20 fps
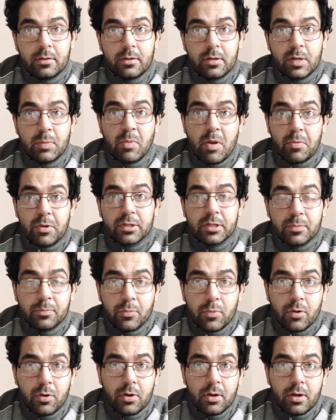Remember the
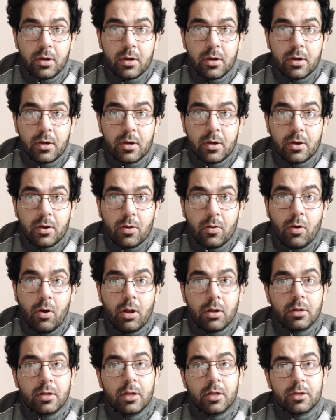book
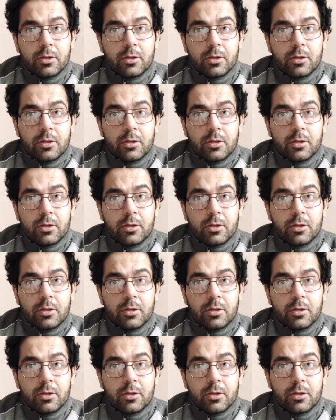called